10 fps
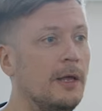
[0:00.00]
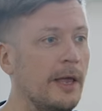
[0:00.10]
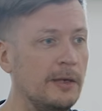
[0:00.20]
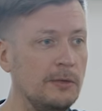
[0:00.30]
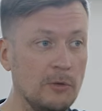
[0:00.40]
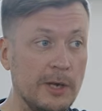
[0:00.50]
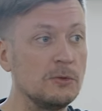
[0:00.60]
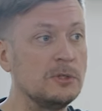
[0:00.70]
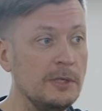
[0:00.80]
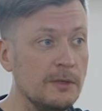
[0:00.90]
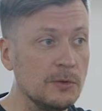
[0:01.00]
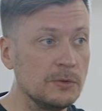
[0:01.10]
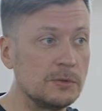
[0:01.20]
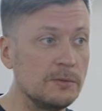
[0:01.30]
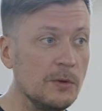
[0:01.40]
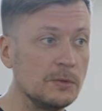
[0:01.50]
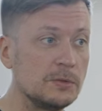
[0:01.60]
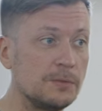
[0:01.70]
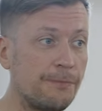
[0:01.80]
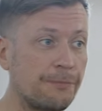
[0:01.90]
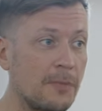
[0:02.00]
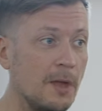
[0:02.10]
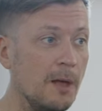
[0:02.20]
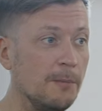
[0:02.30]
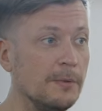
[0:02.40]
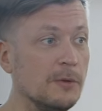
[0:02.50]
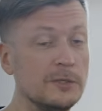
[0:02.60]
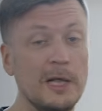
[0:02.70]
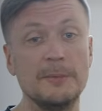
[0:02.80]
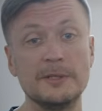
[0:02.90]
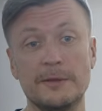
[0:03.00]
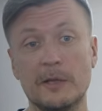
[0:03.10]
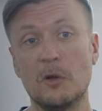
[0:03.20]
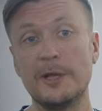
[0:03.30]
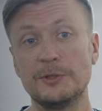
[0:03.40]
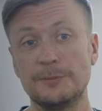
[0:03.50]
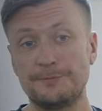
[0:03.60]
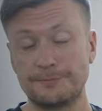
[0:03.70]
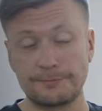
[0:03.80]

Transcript: and you will now see those elements in that collection.